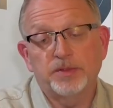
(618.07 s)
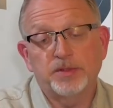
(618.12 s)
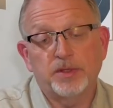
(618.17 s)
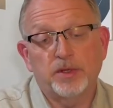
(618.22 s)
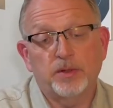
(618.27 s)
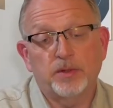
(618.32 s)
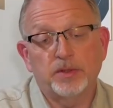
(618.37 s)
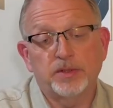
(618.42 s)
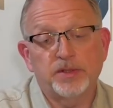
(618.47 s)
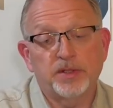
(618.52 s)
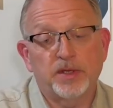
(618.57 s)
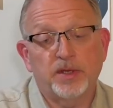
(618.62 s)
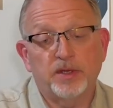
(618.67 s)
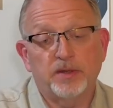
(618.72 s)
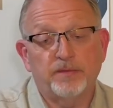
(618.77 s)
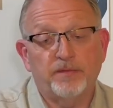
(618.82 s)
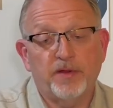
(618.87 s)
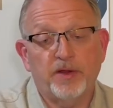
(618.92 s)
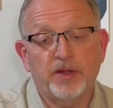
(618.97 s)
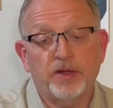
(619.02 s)
So it's
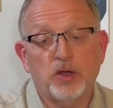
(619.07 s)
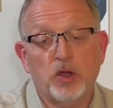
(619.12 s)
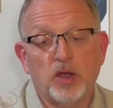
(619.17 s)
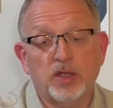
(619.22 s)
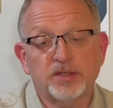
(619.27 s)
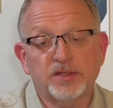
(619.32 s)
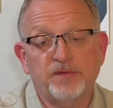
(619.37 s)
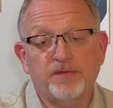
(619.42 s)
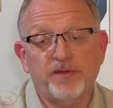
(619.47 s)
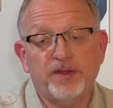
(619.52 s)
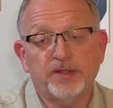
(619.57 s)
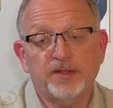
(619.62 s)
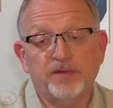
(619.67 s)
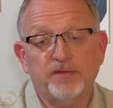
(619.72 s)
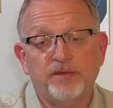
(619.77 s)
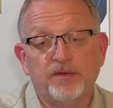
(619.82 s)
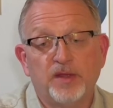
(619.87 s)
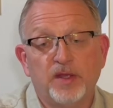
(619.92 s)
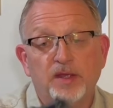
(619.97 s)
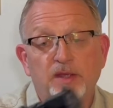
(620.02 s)
very cost
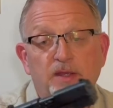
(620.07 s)
effective